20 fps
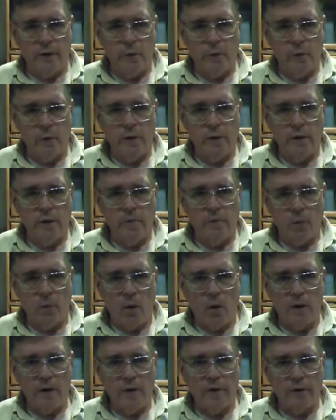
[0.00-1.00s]
We'll look at
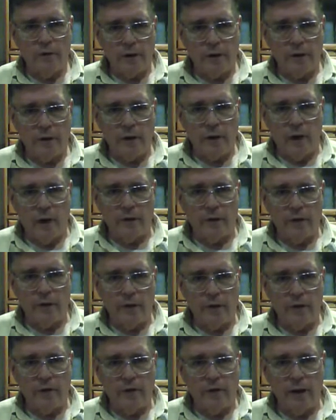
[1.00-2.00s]
broad and slender
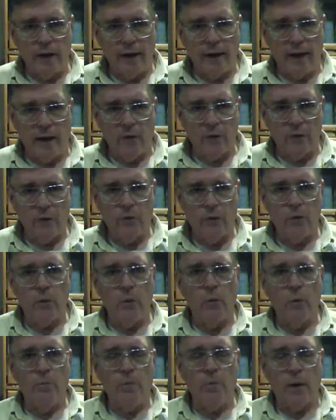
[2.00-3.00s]
consonants and how
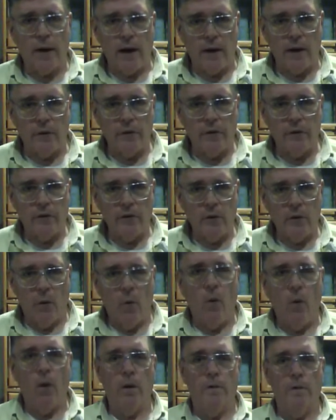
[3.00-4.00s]
to pronounce
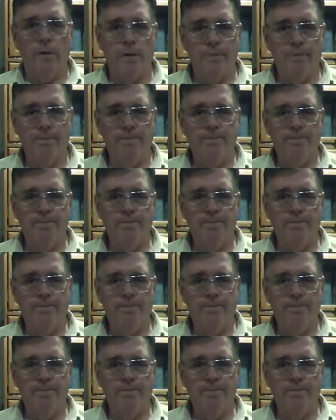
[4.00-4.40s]
all of them.